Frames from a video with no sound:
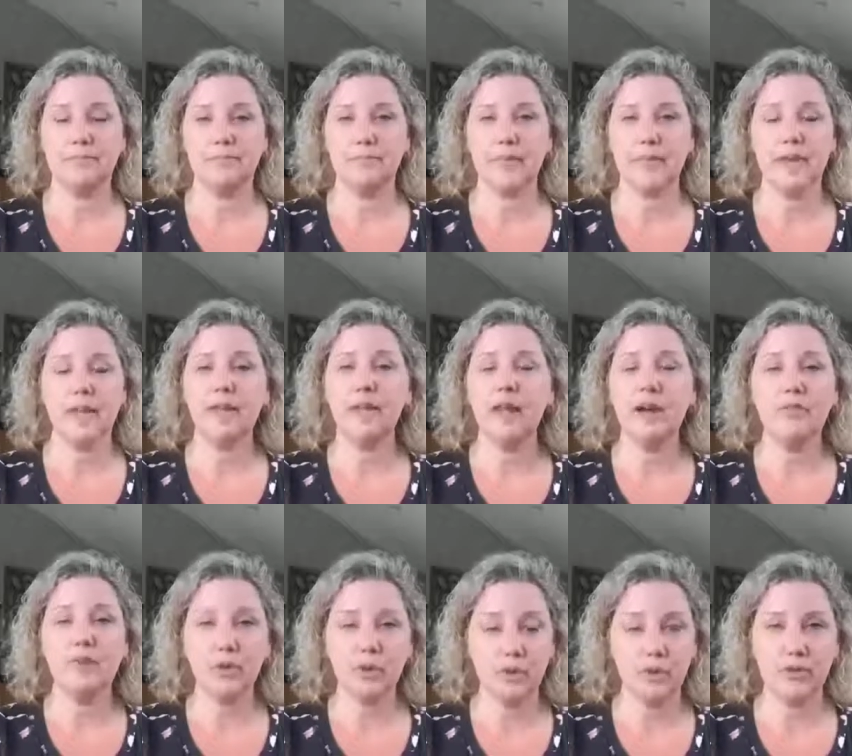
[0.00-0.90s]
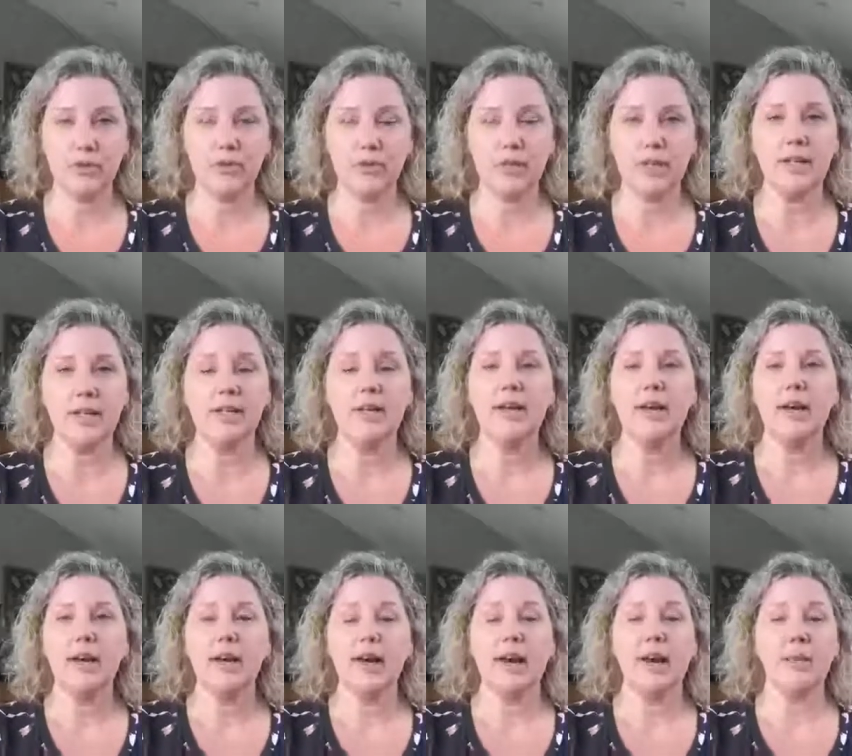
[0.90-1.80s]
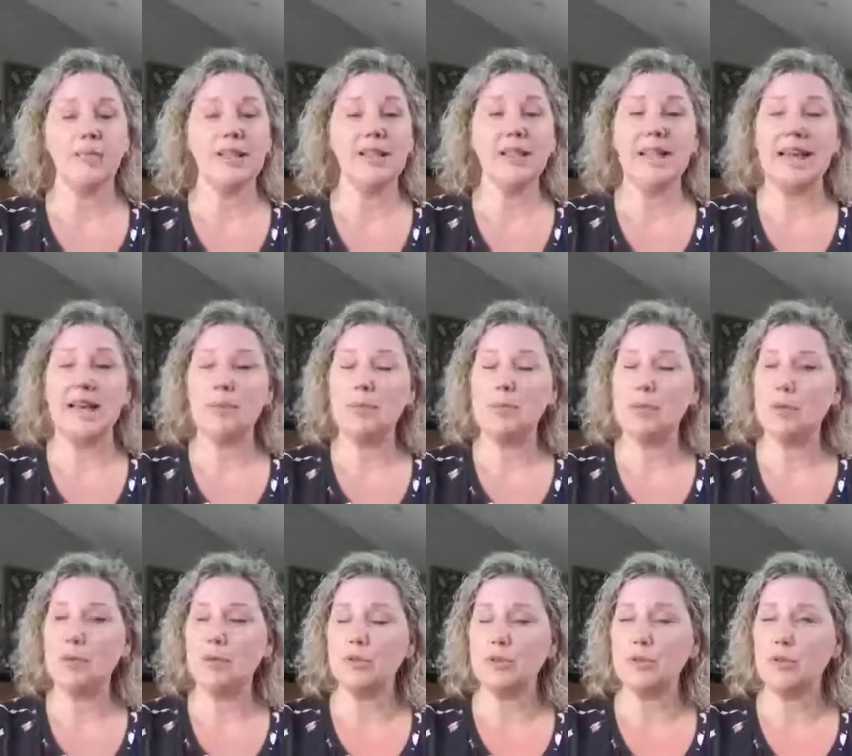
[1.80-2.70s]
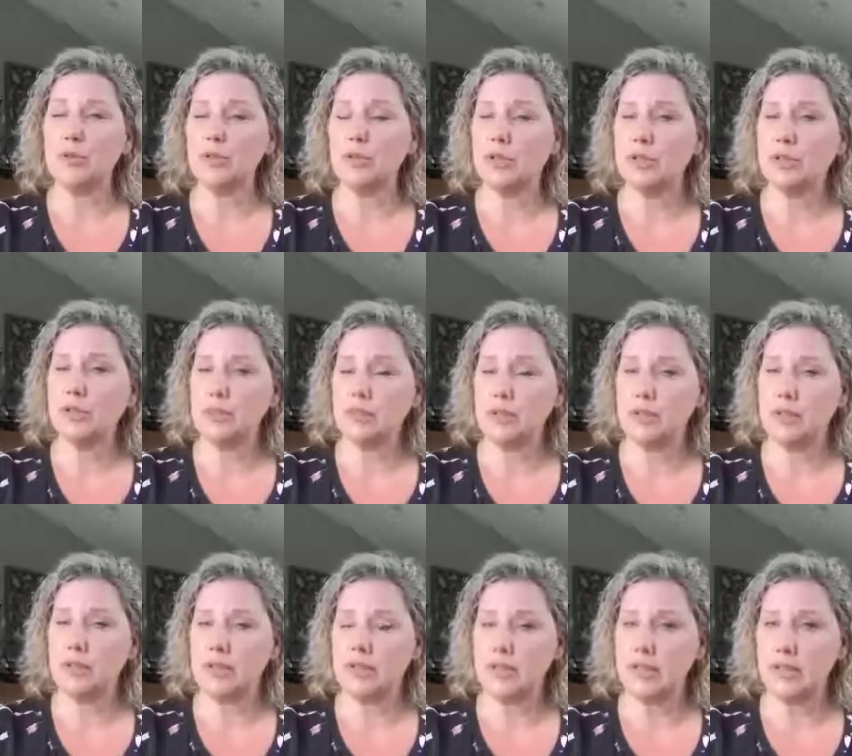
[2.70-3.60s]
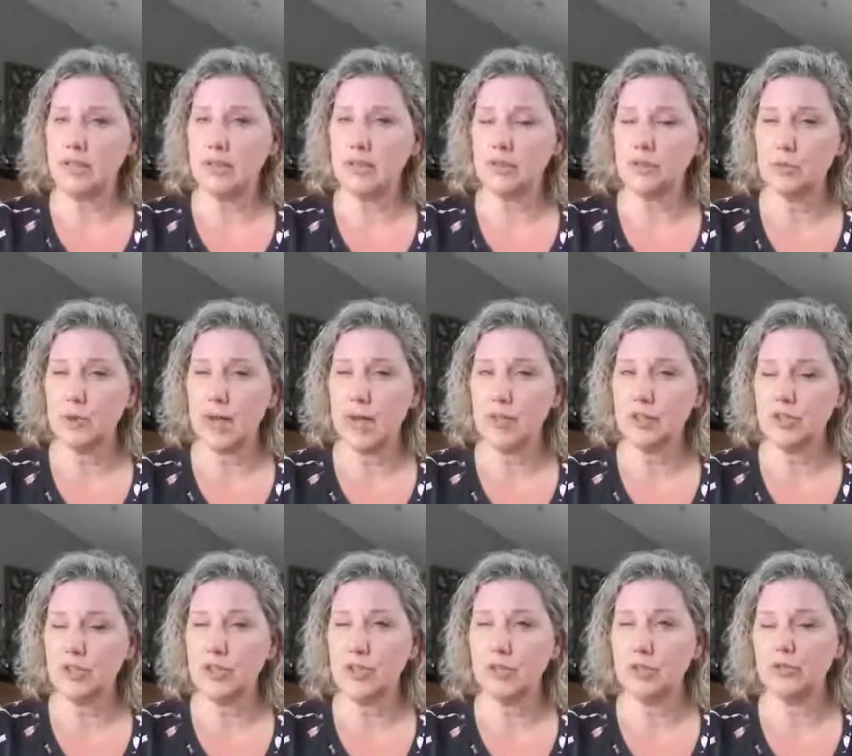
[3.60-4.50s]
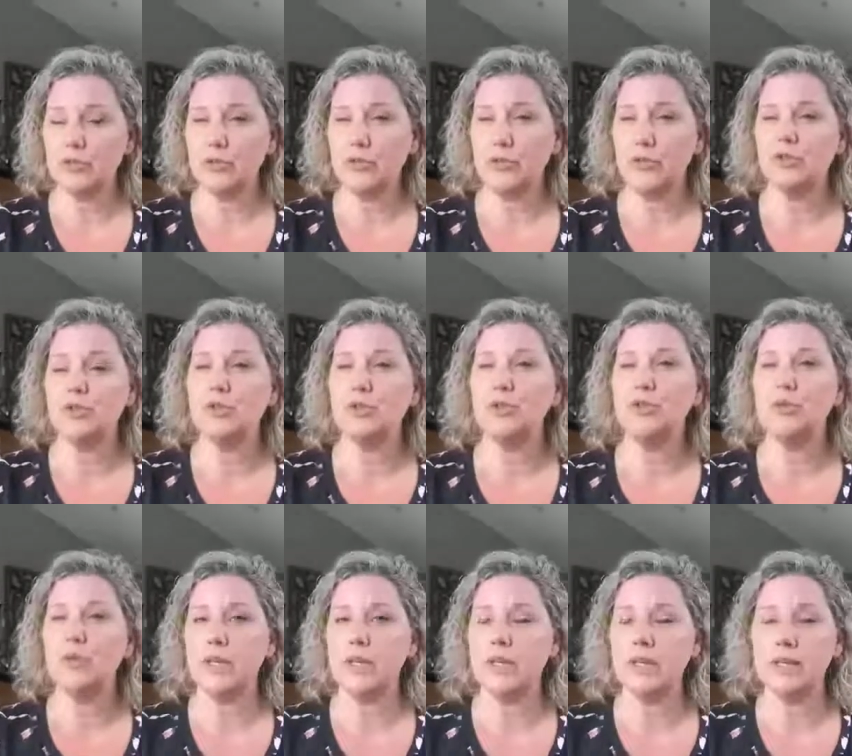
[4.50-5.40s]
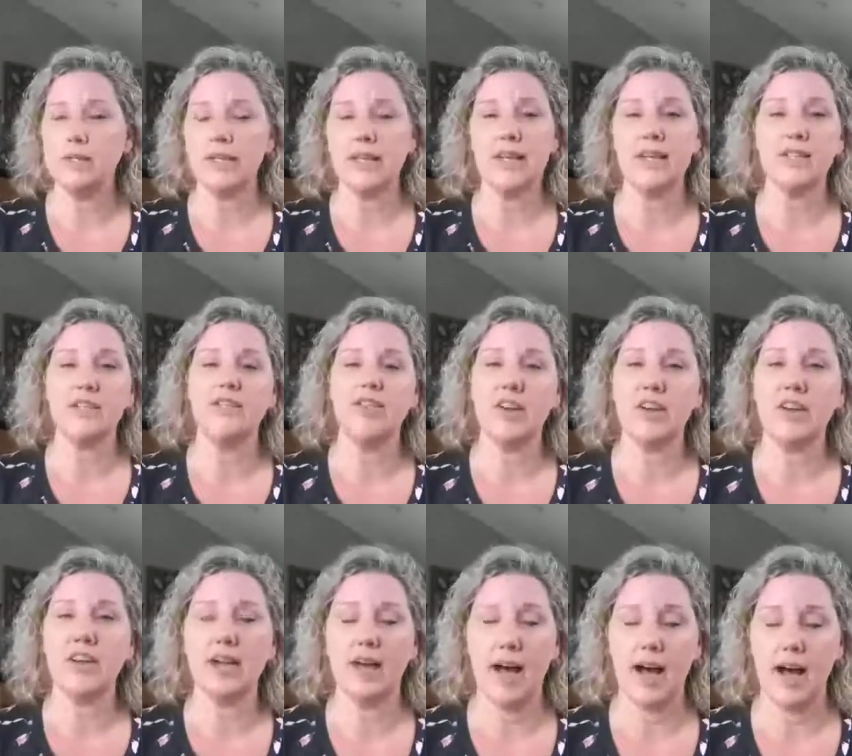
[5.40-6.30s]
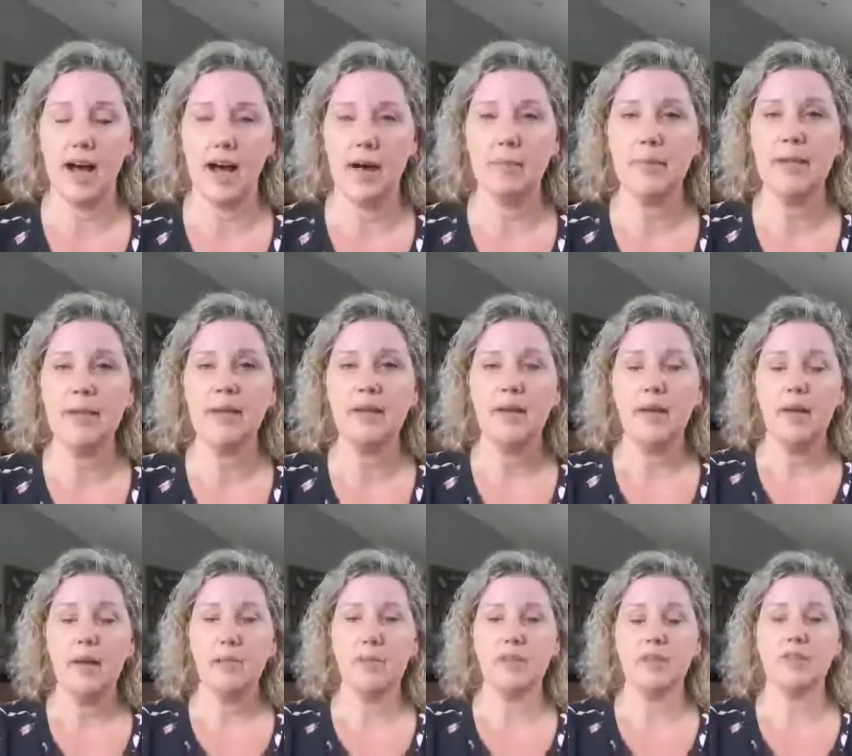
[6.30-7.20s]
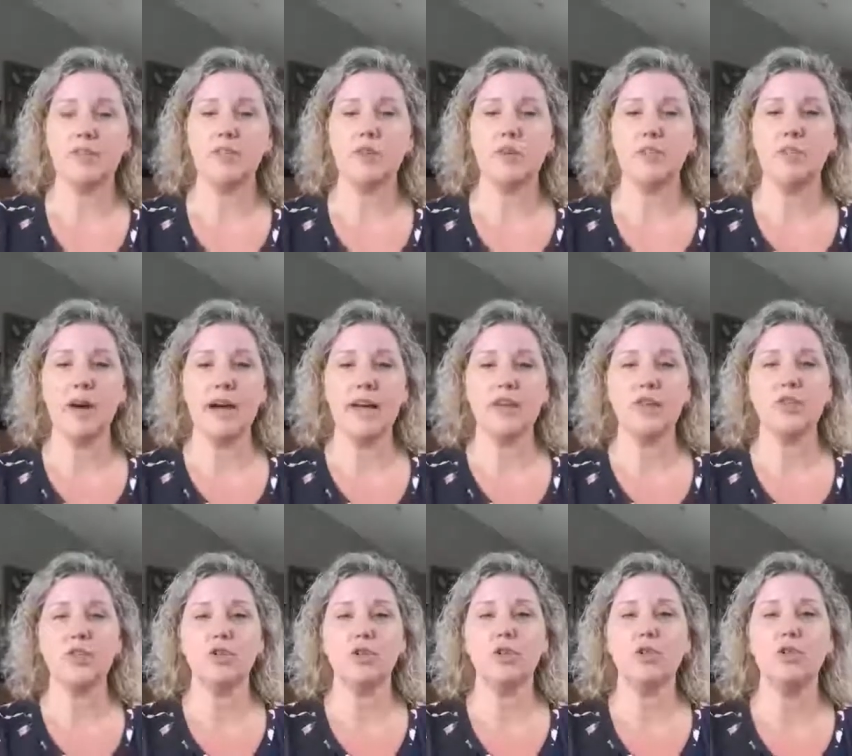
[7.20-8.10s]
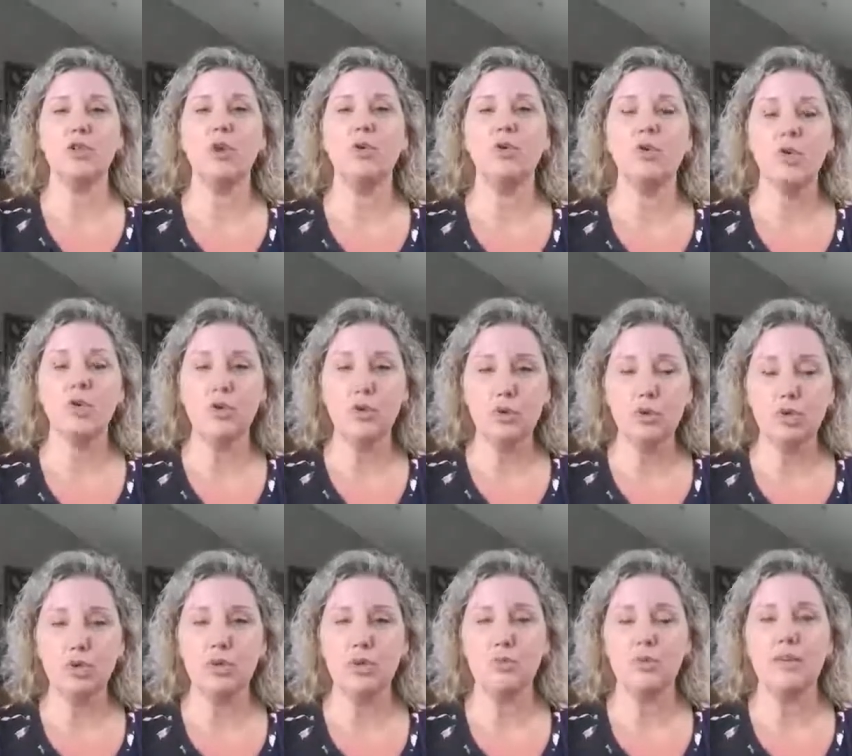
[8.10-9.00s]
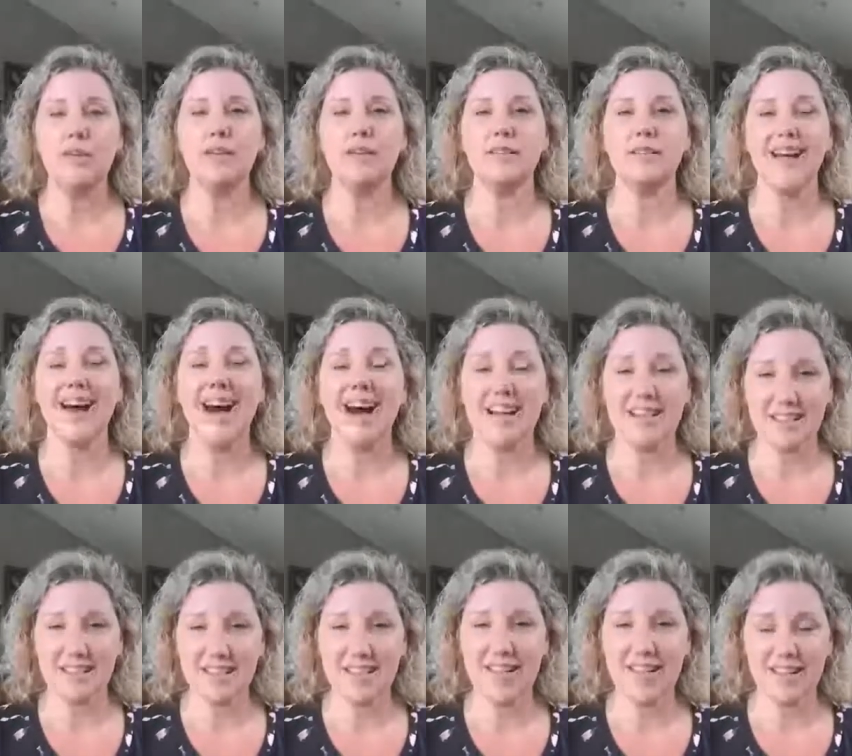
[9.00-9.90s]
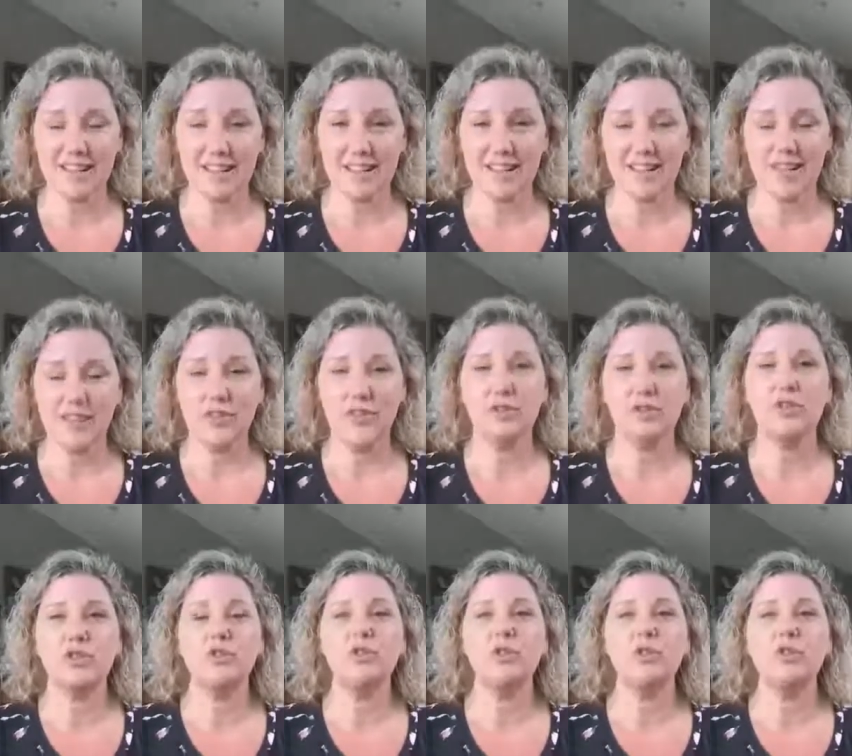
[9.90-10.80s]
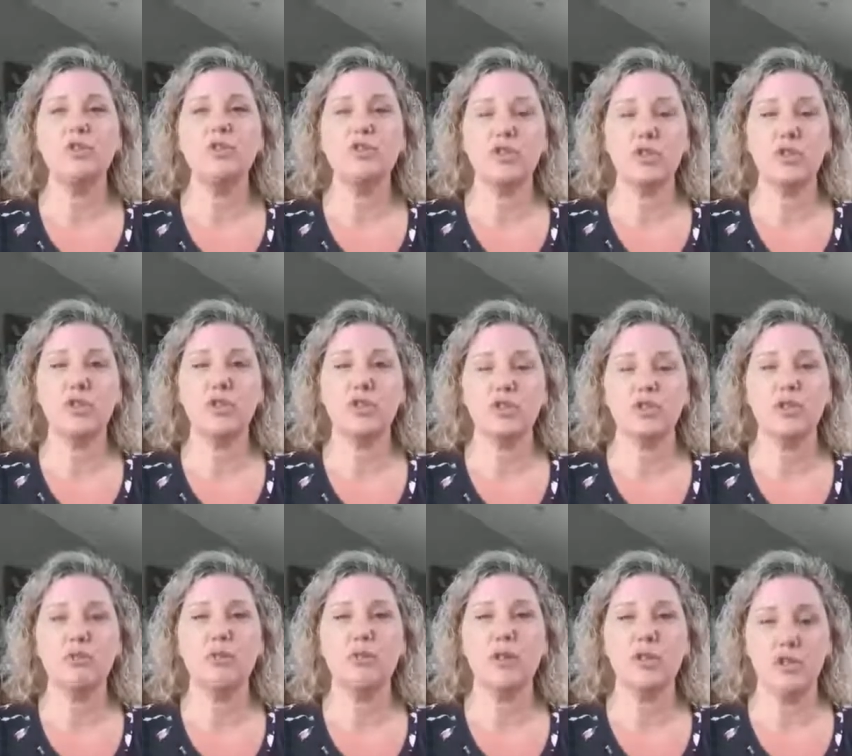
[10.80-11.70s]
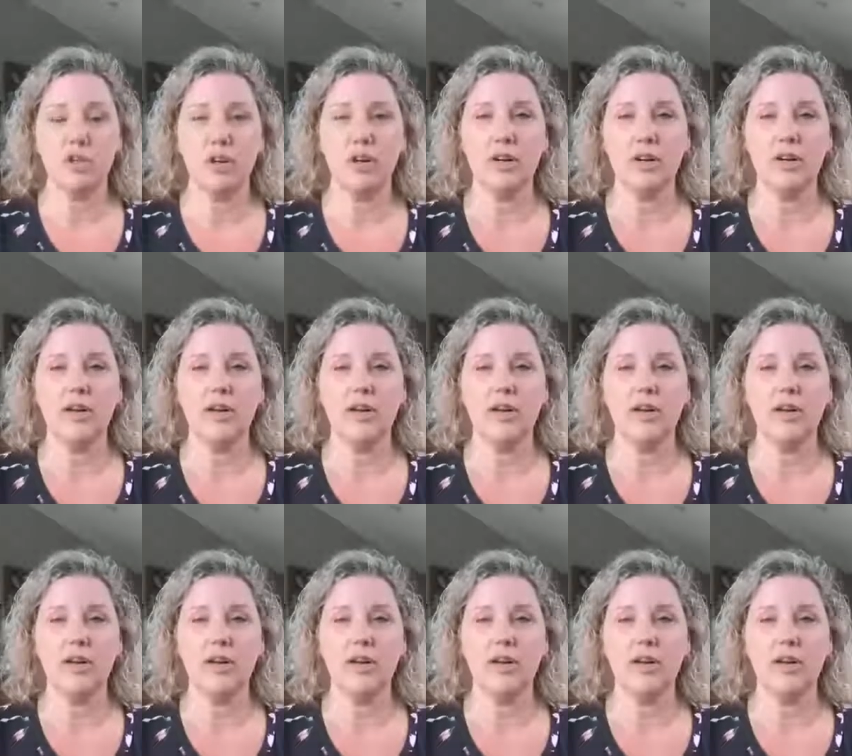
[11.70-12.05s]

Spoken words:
I love Whole30. A lot of people do a little bit of a detox reaction in the first 2 weeks. That is very common because their bodies are so used to being toxic. They're so used to consuming junk